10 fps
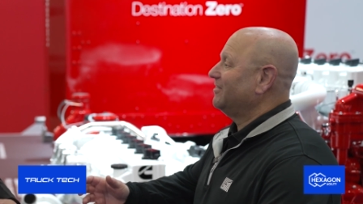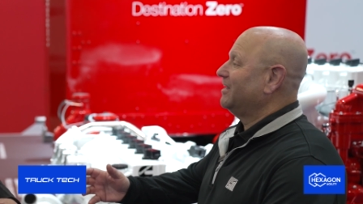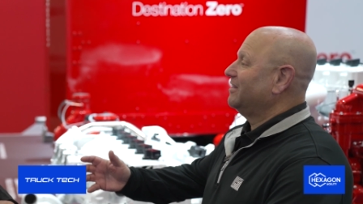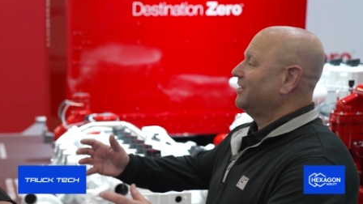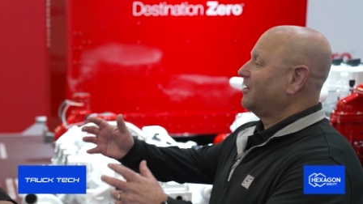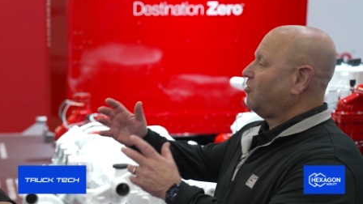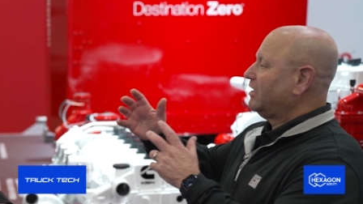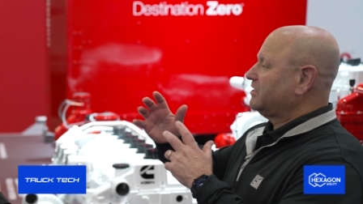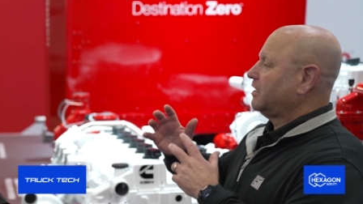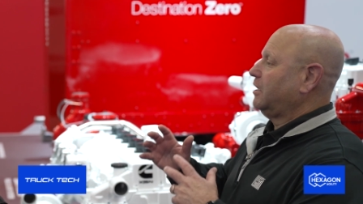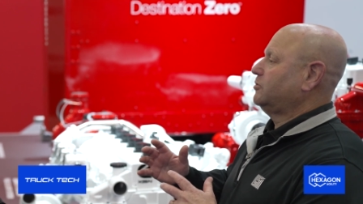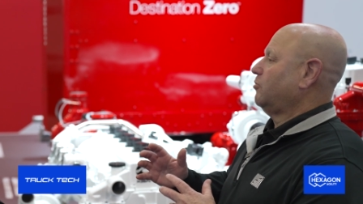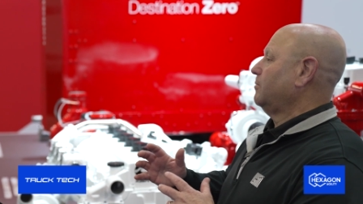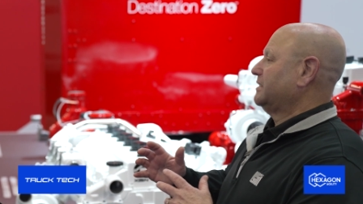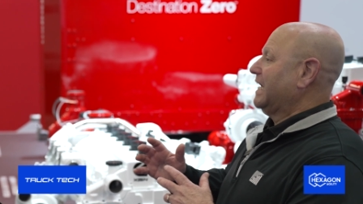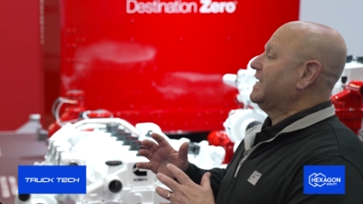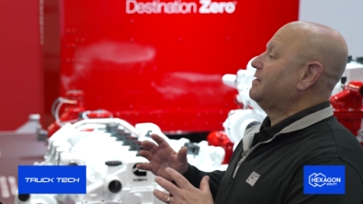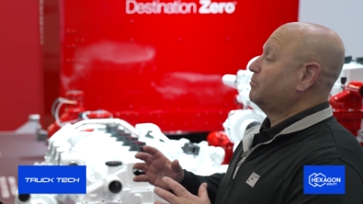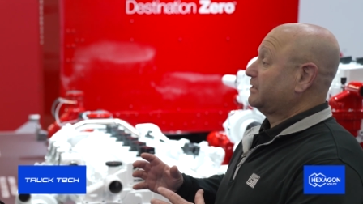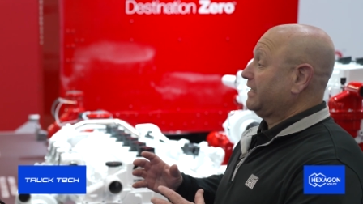That across the country, almost
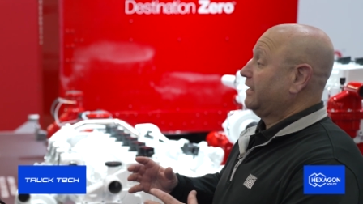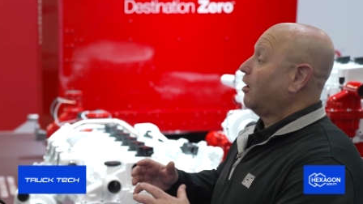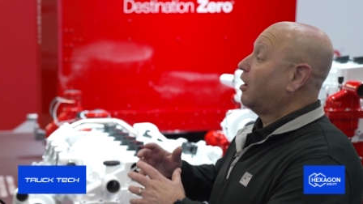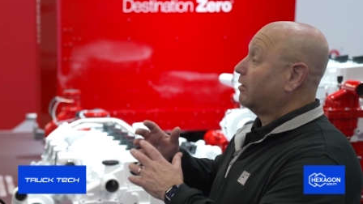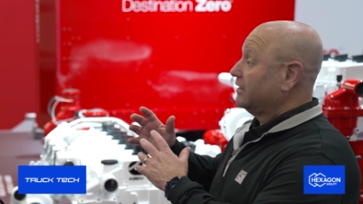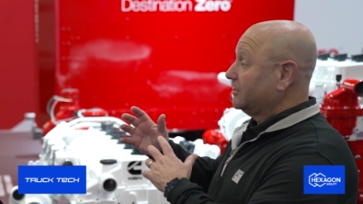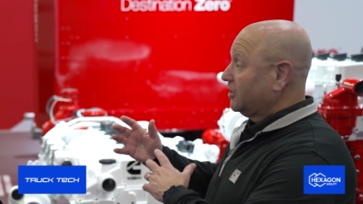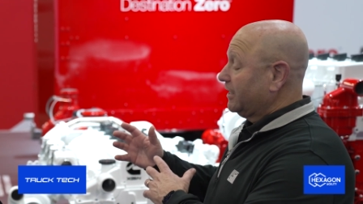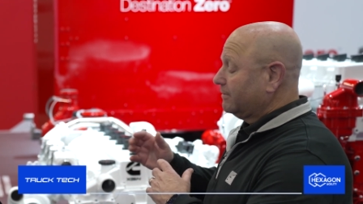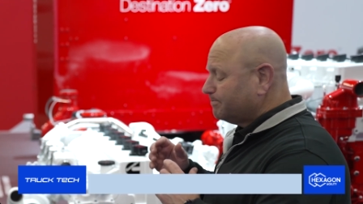80% RNG.